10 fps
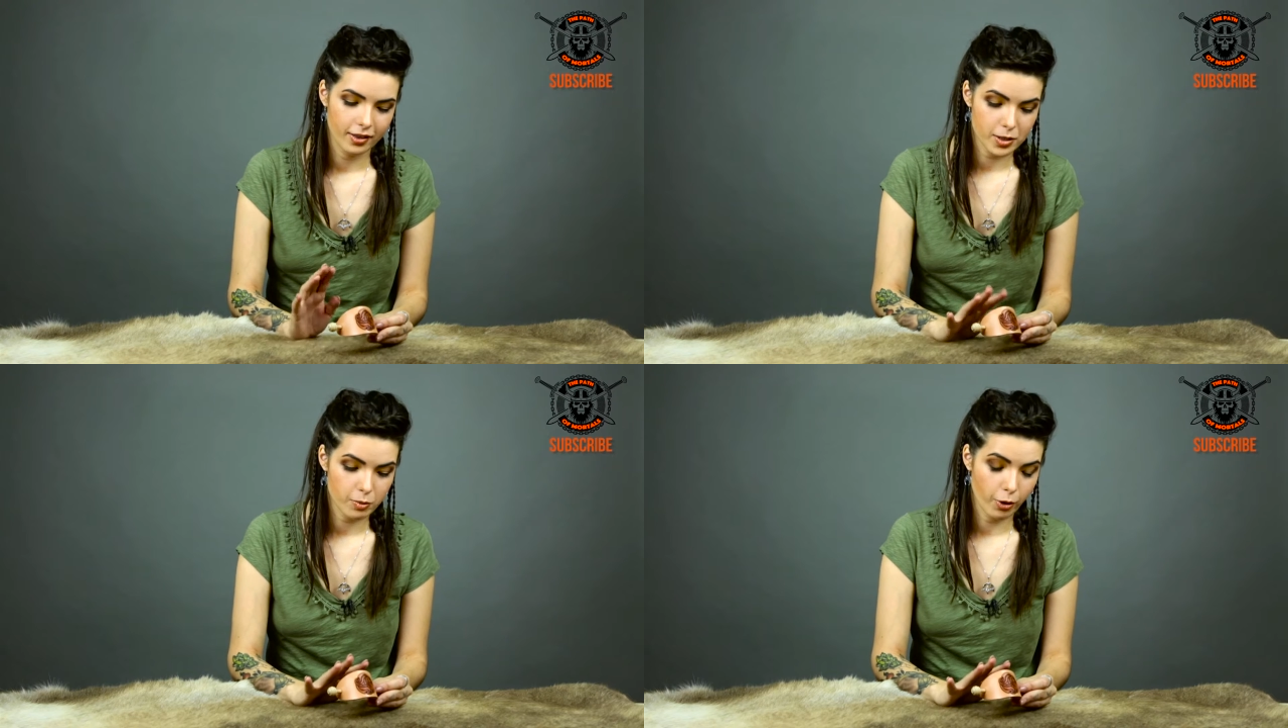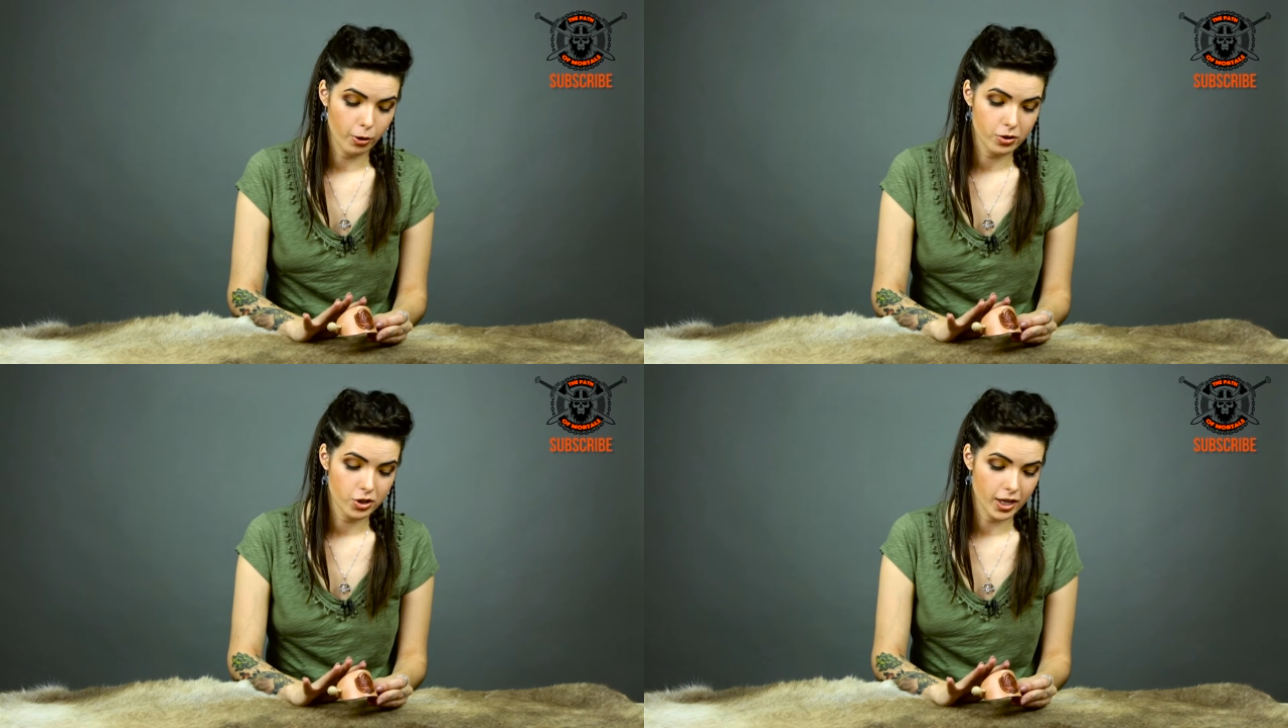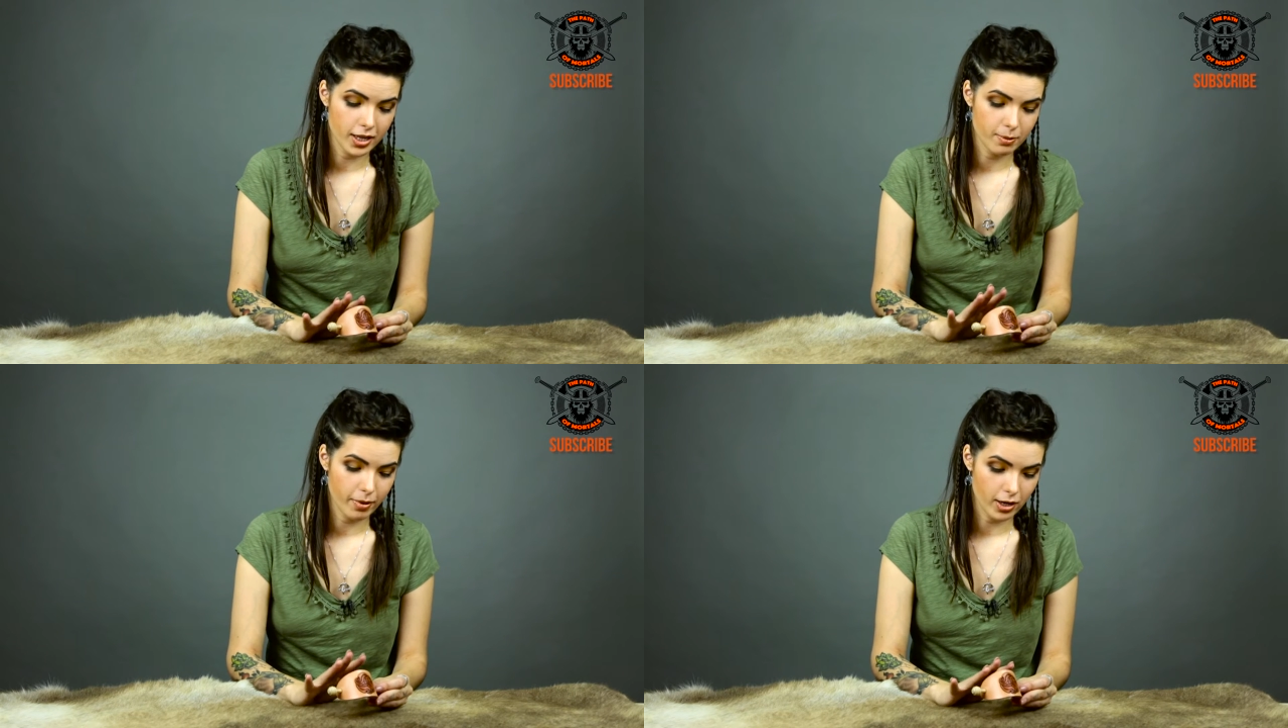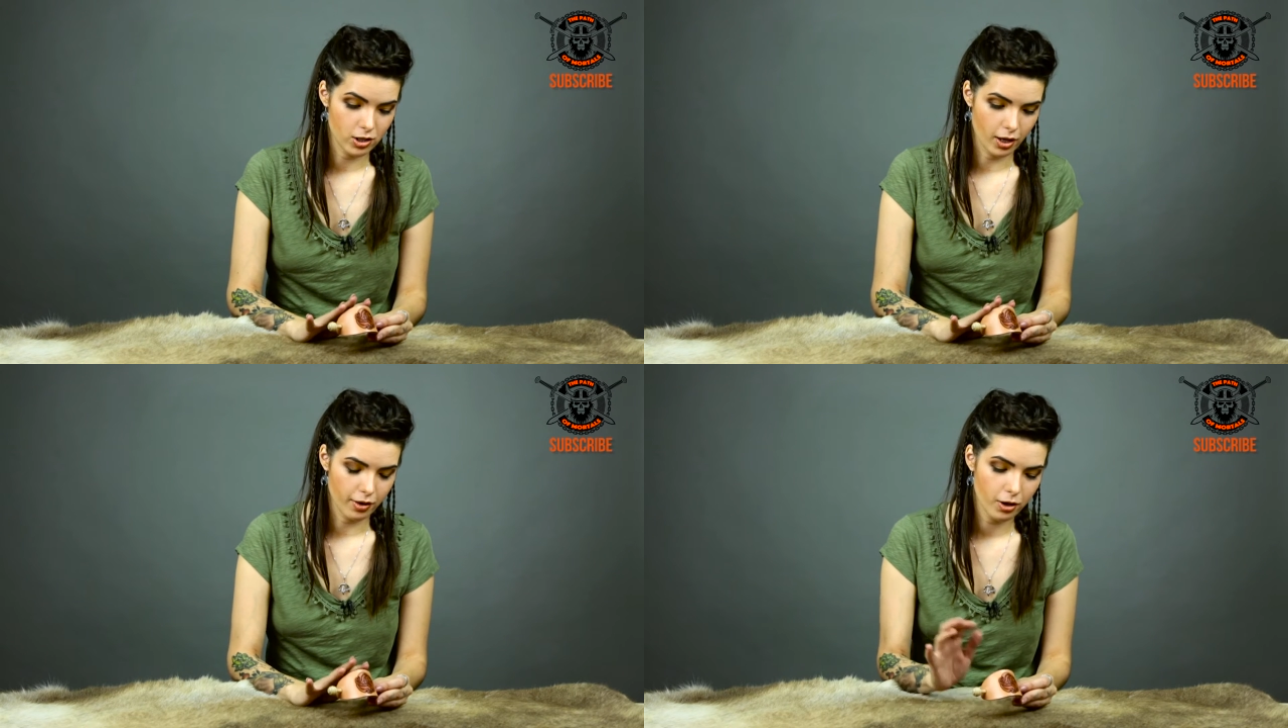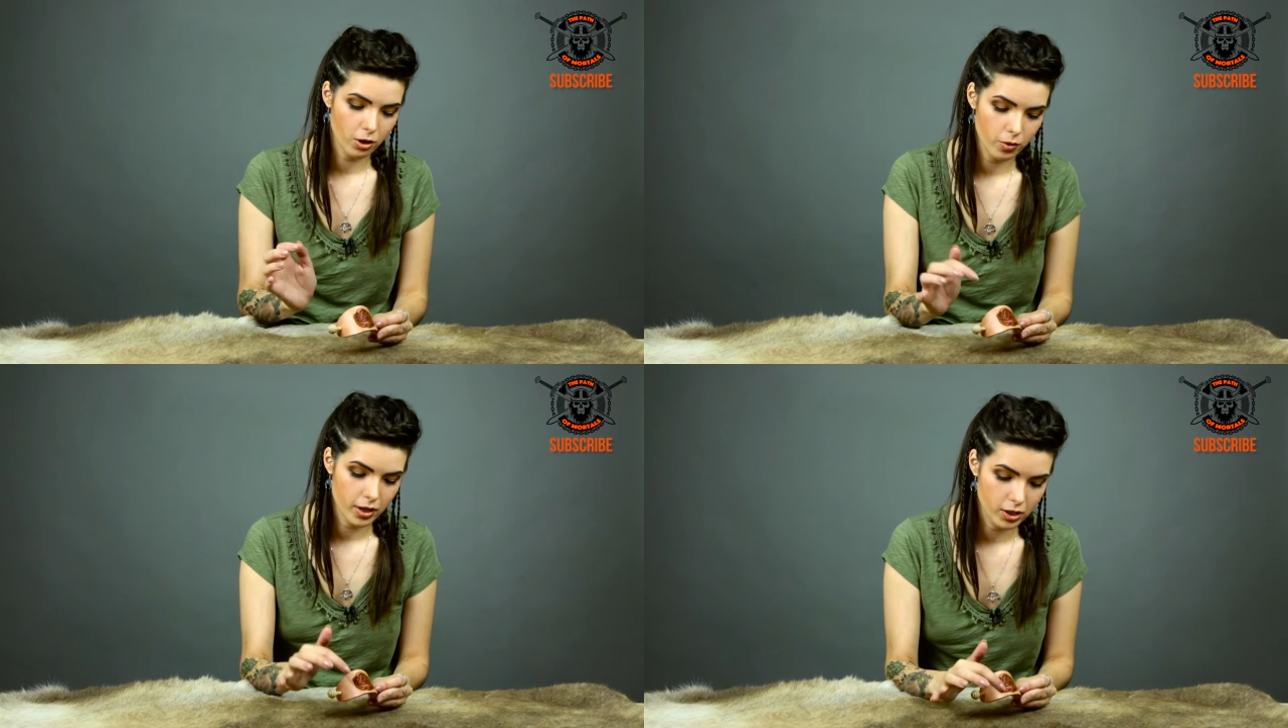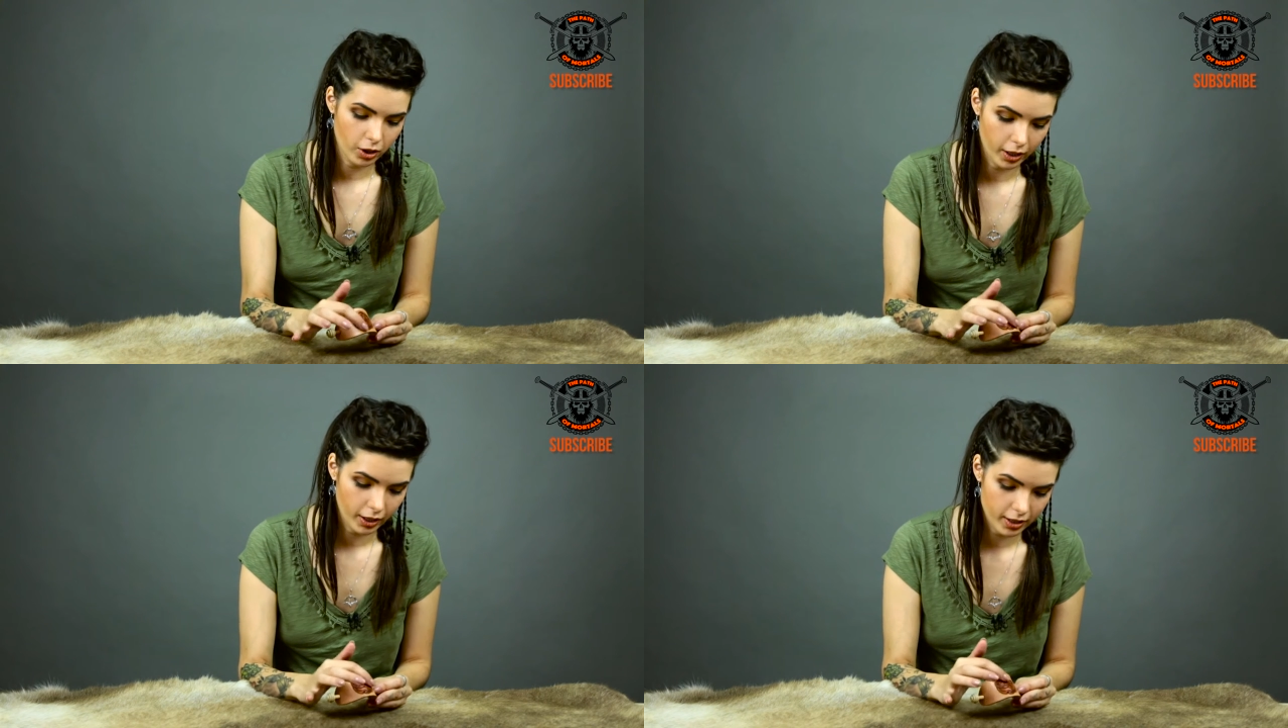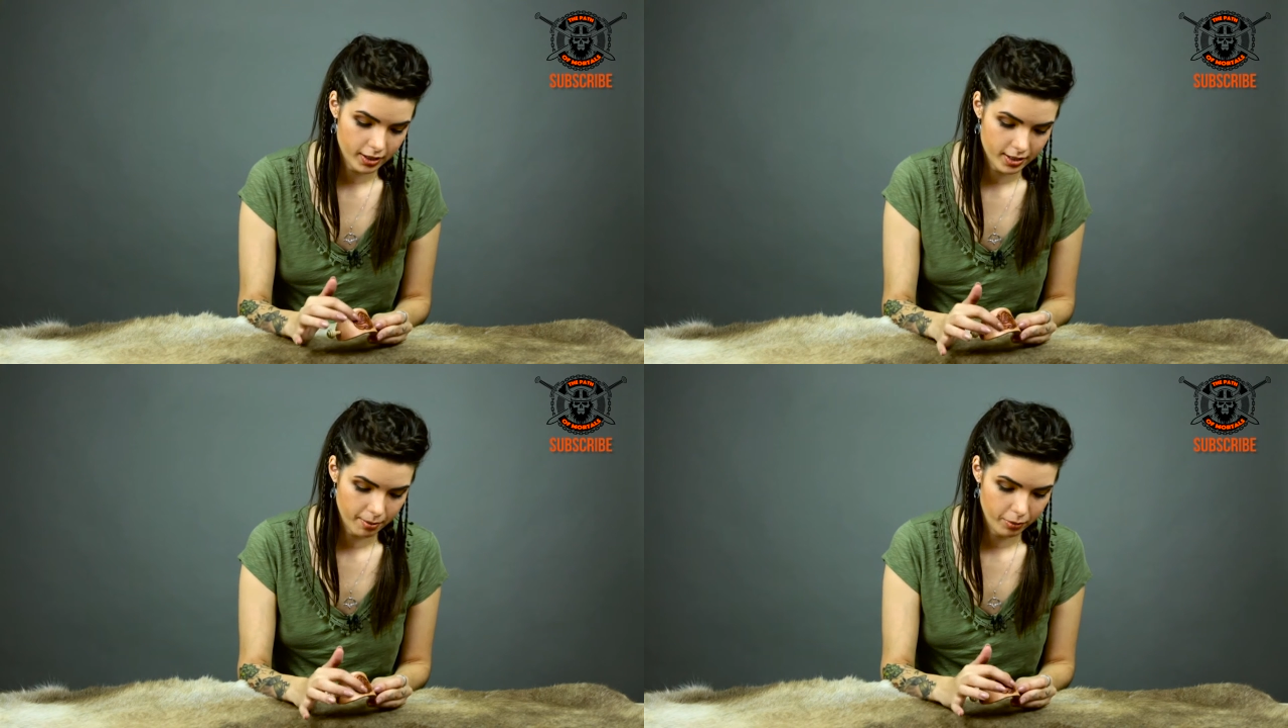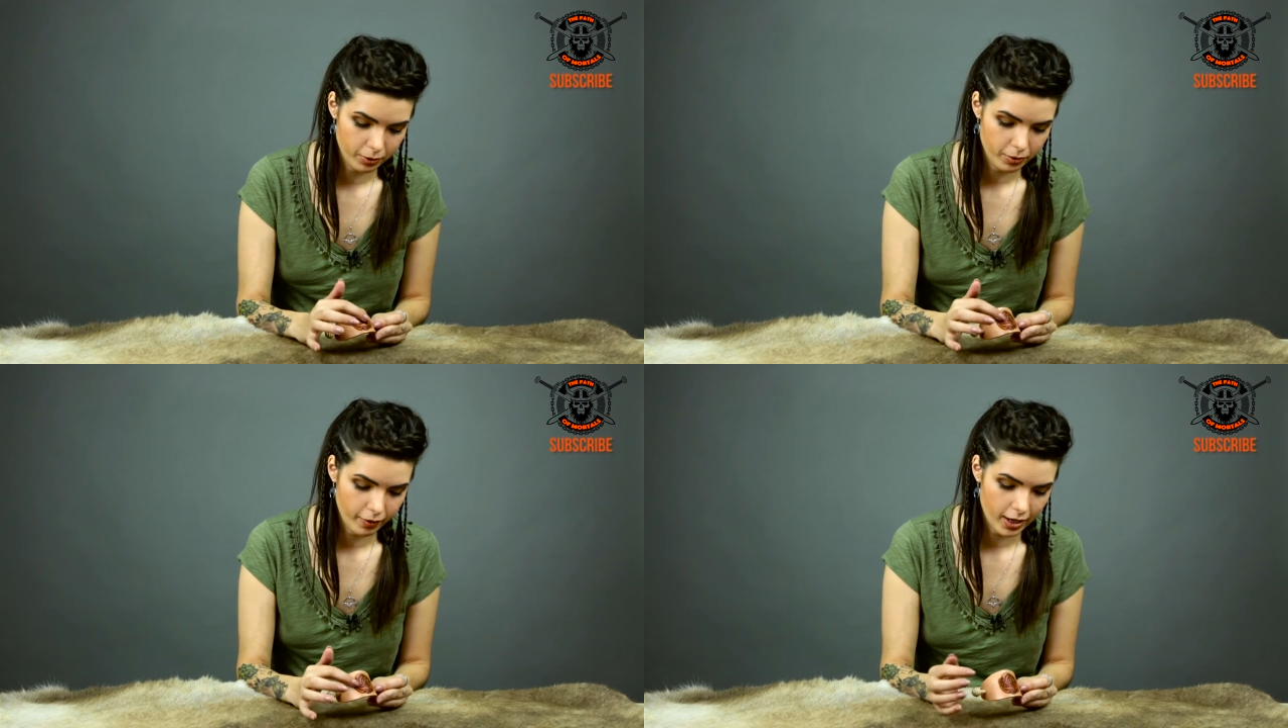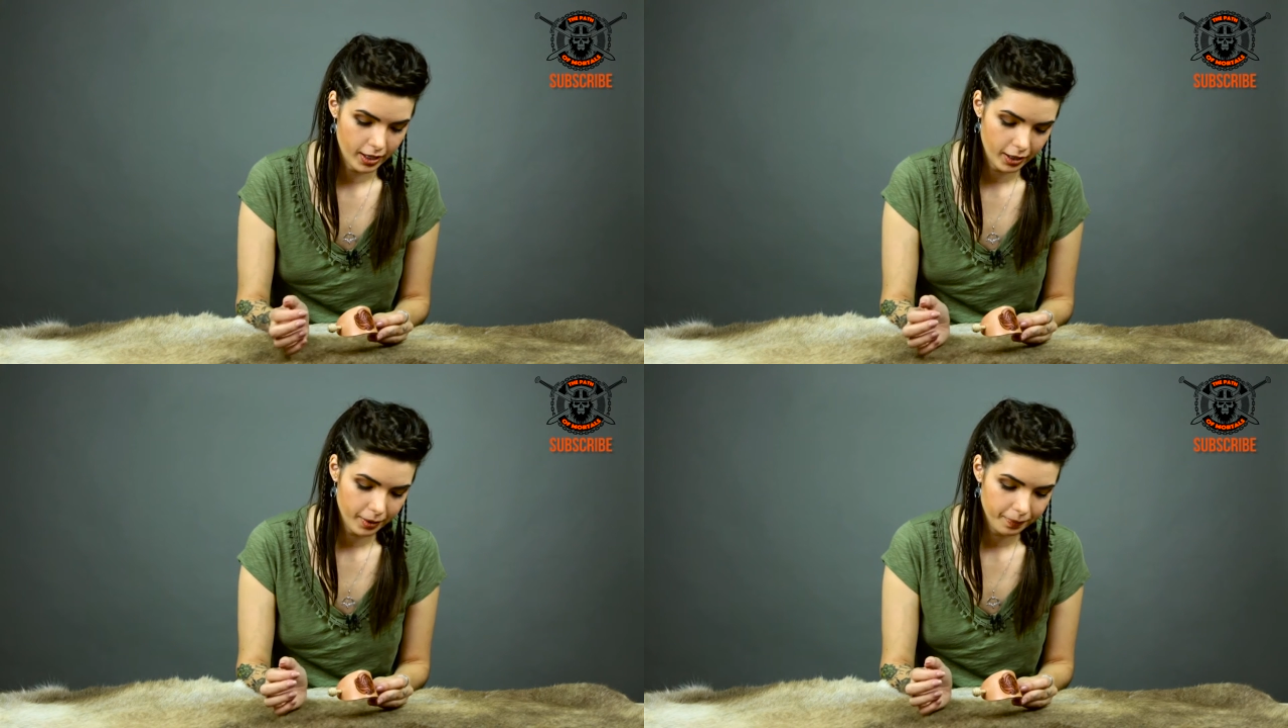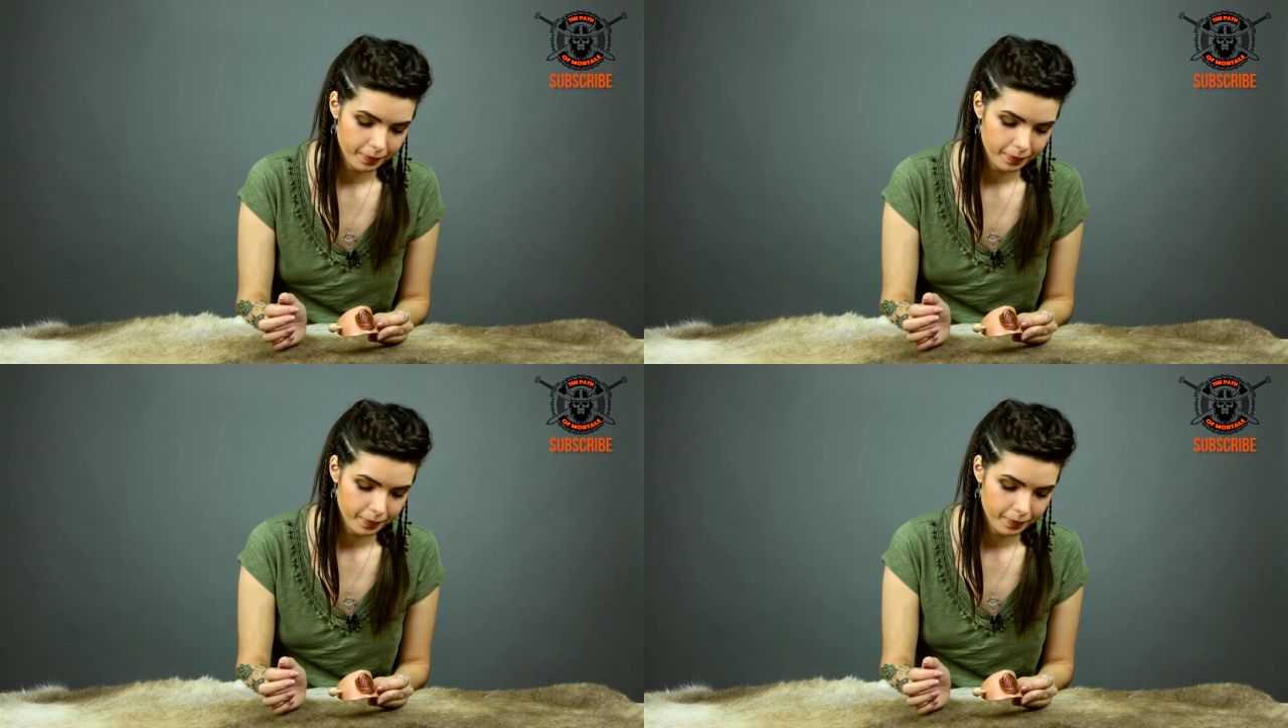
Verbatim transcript: This brooch is beige leather with a darkened symbol right here.